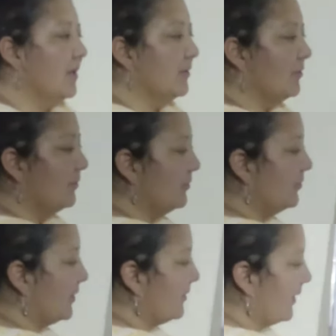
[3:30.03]
So
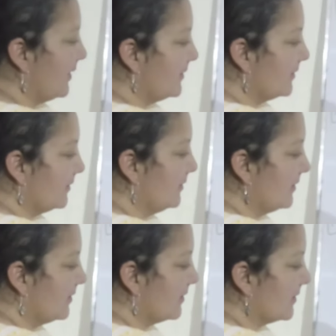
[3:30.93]
you can write the
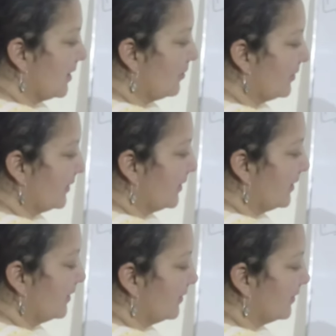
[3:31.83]
dowry.